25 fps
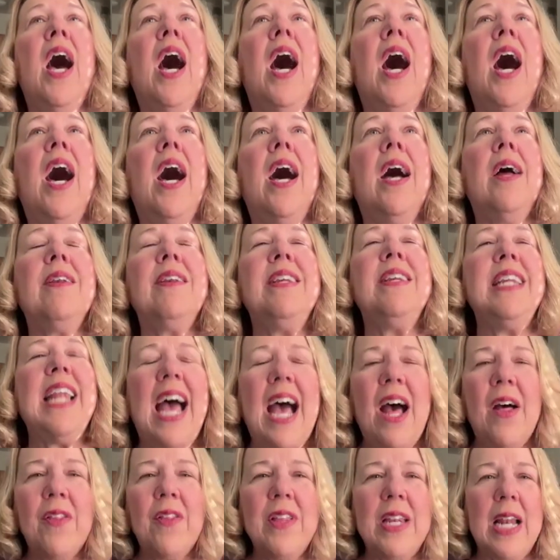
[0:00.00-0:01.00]

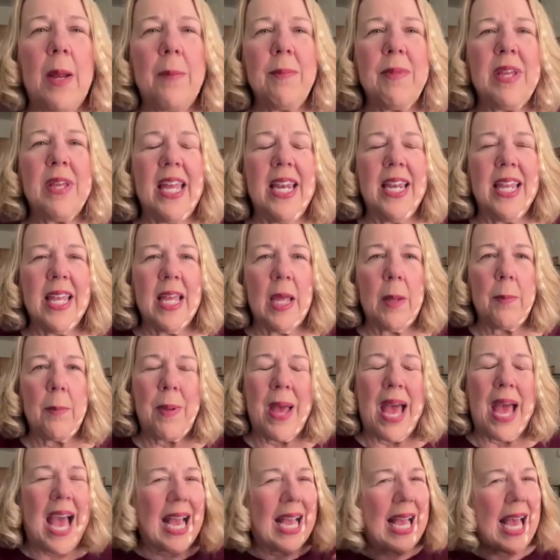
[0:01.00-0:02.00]
now that I'm getting it
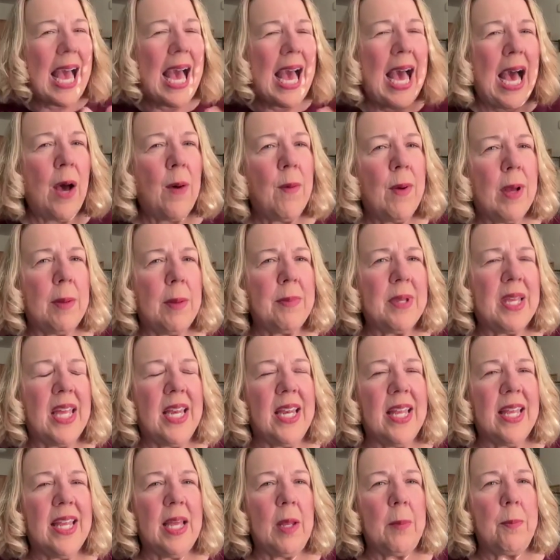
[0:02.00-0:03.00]
back, how I'm
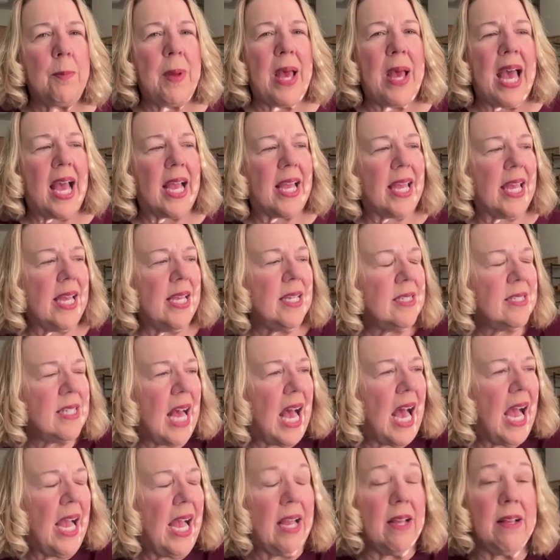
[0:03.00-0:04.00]
getting it back is
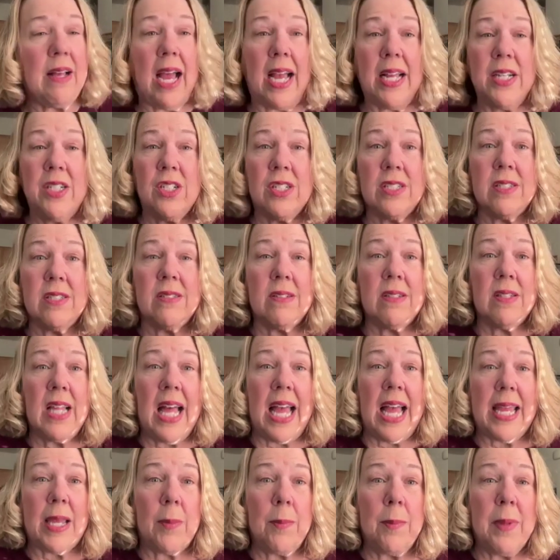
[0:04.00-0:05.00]
I just
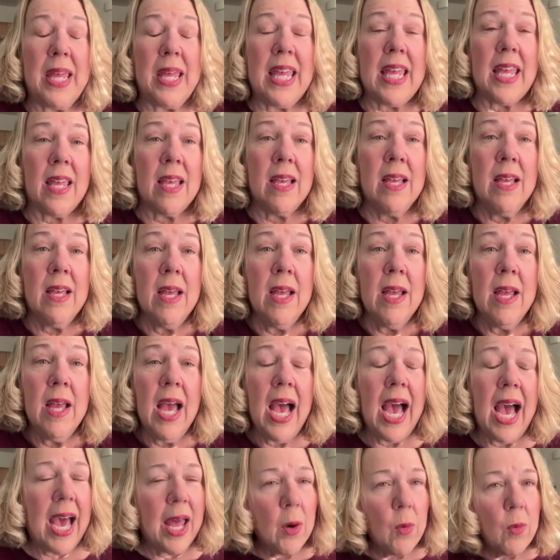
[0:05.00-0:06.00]
like me.
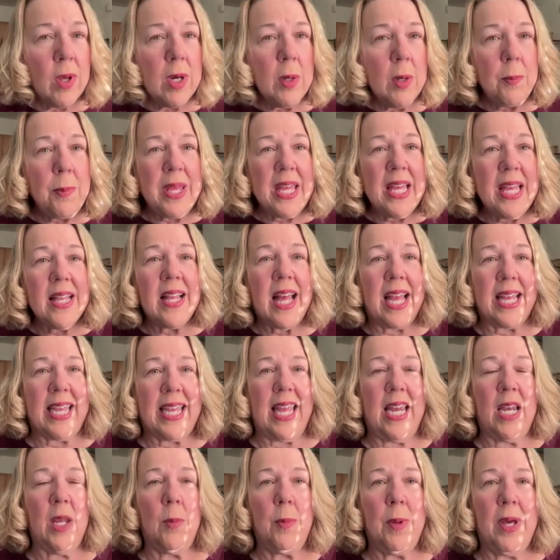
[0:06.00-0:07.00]
I don't want to be like
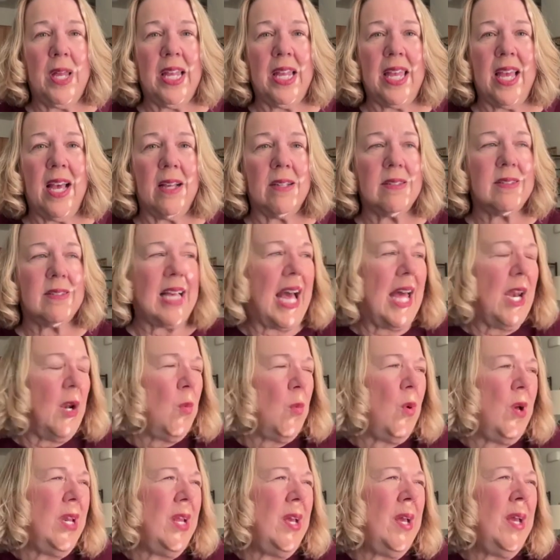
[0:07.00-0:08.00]
anybody else. I
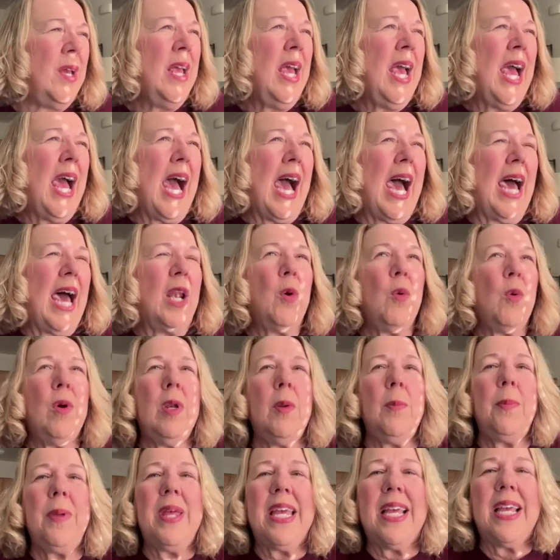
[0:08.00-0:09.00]
don't want
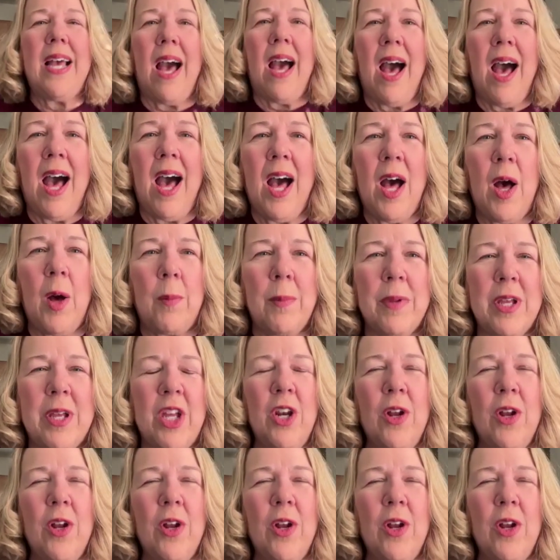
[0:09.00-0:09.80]
to be calm.